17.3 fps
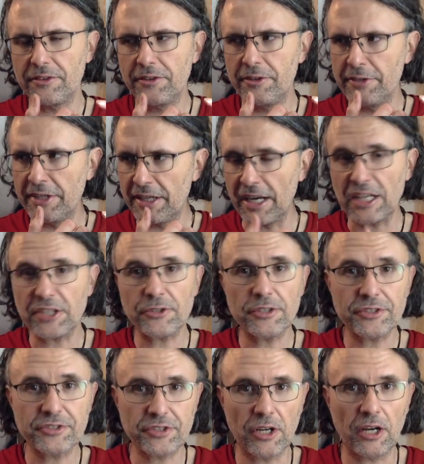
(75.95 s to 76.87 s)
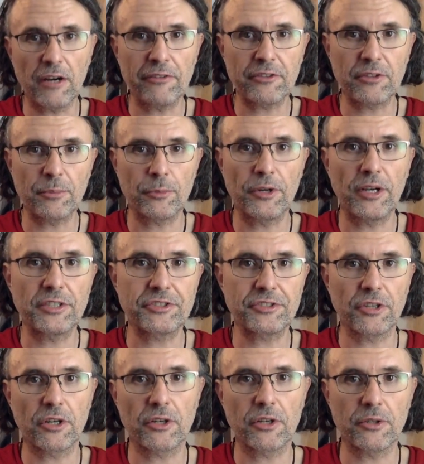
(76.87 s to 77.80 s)
the extra soft compressed
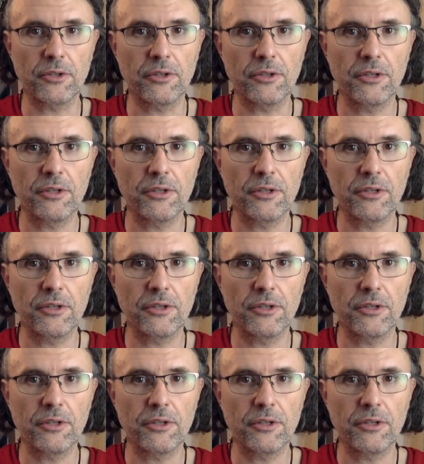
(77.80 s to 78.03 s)
charcoal.